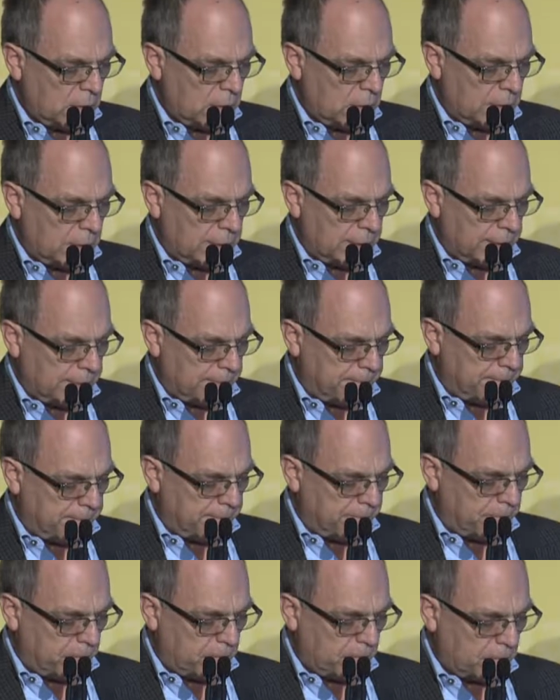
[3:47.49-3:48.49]

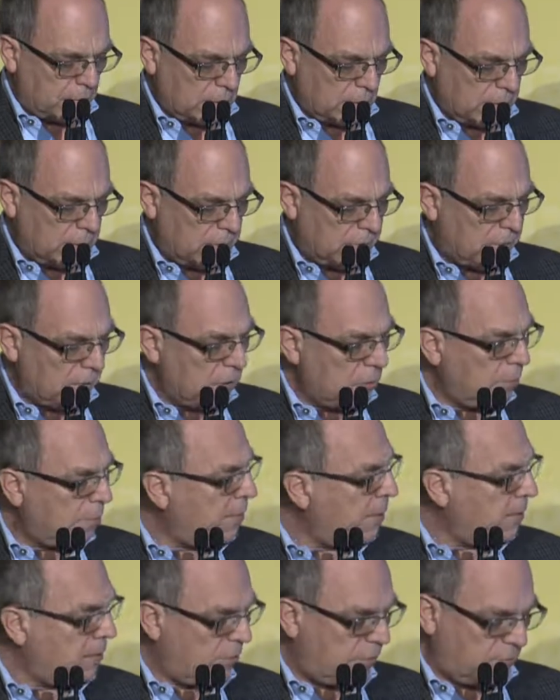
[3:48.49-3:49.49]
The
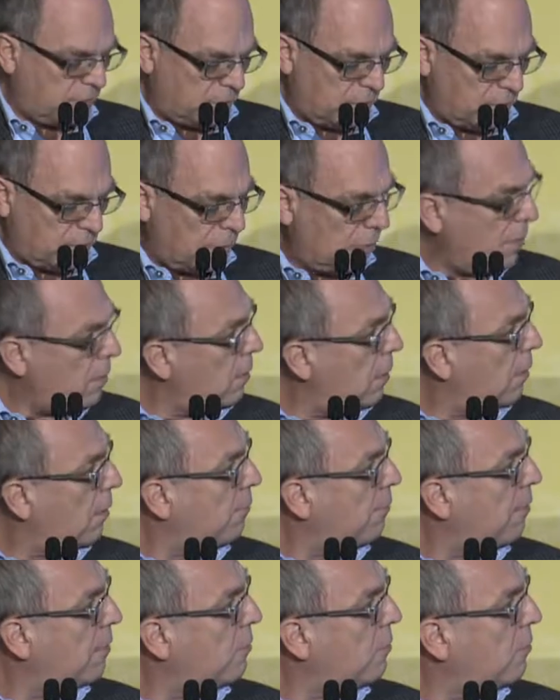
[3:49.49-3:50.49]
centerpiece
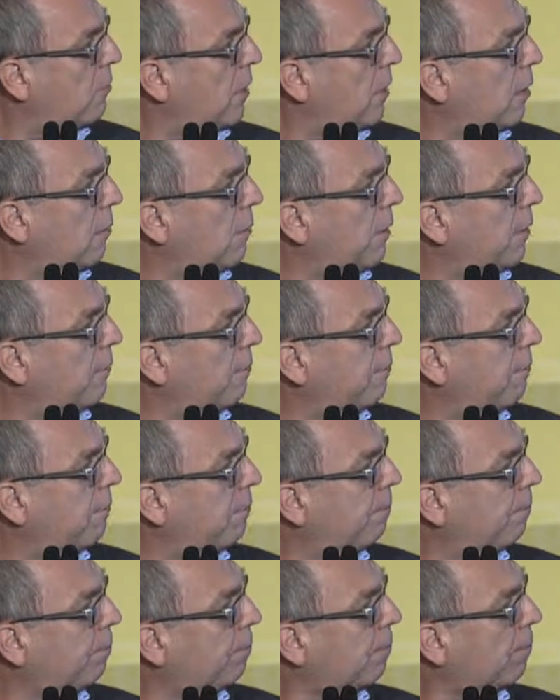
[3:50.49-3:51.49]
of this development,
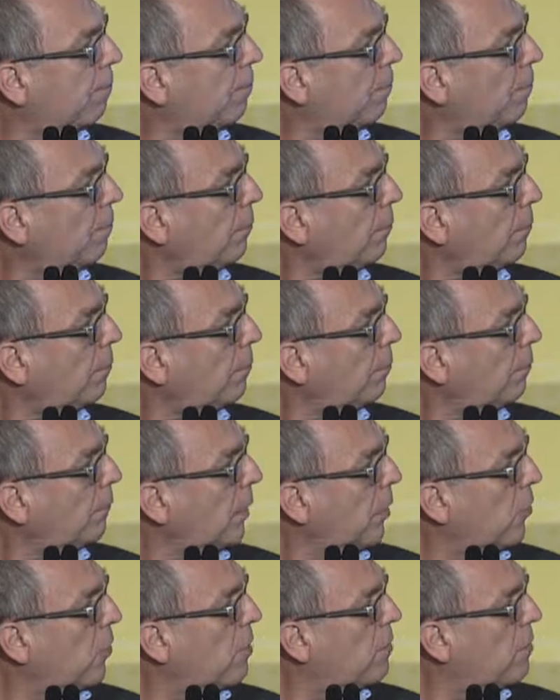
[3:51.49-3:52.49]

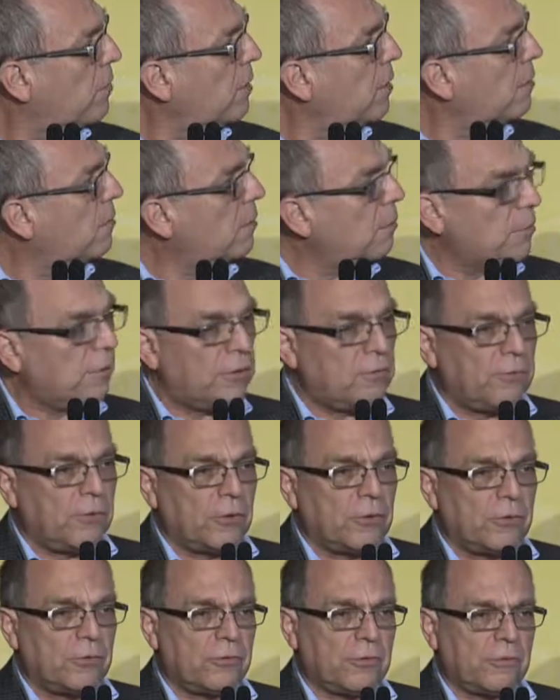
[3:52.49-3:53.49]
you can see some of the
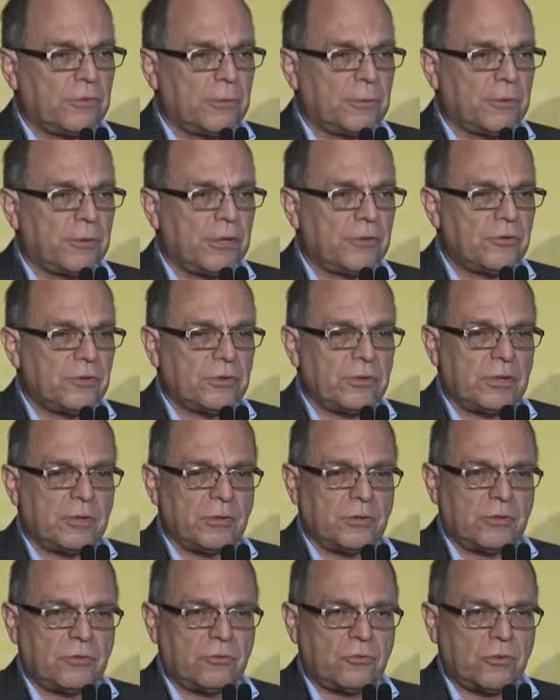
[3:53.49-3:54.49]
photos of the project
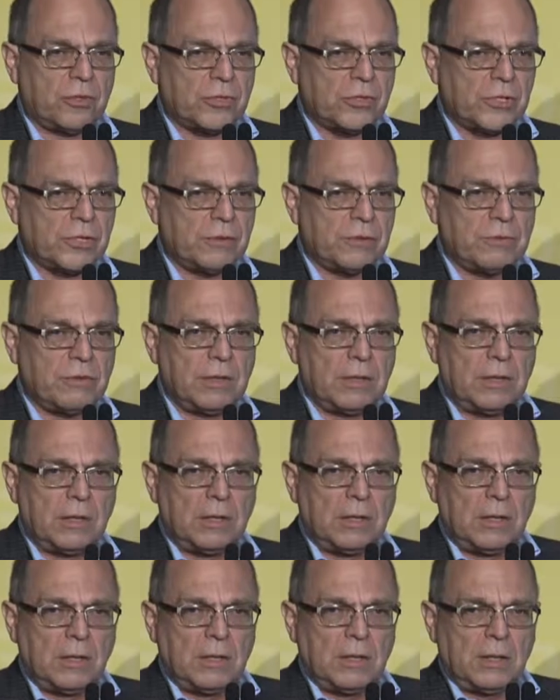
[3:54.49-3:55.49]
under construction.
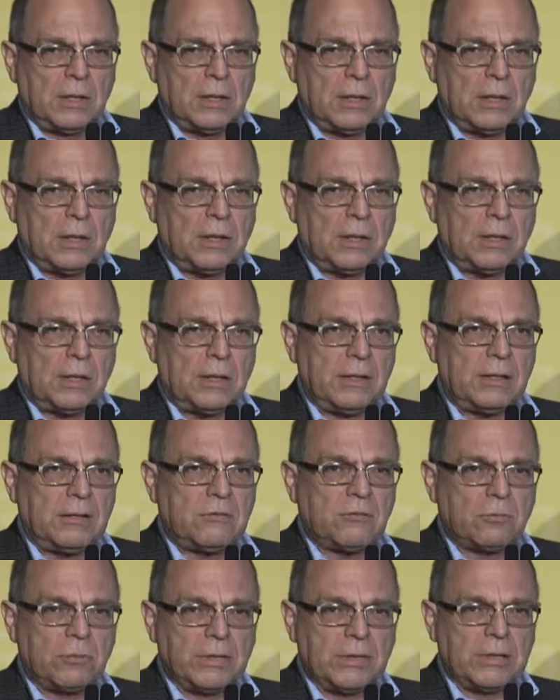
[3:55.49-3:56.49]
It
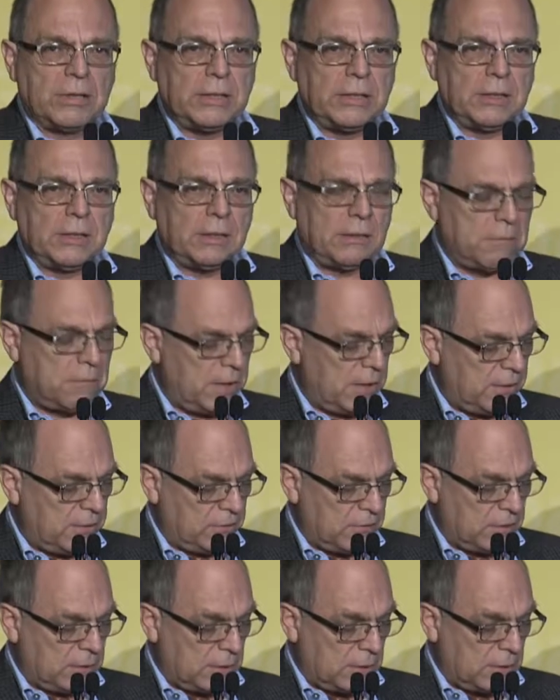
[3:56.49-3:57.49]
is really an
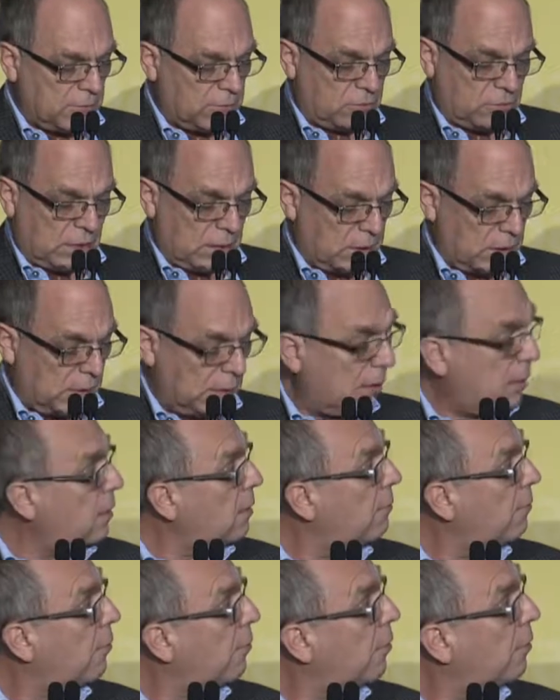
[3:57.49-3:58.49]
amazing, outstanding
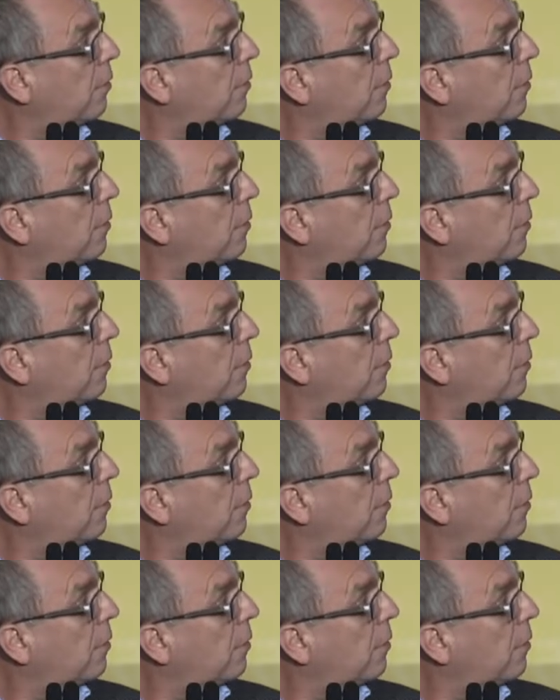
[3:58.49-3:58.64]
endeavor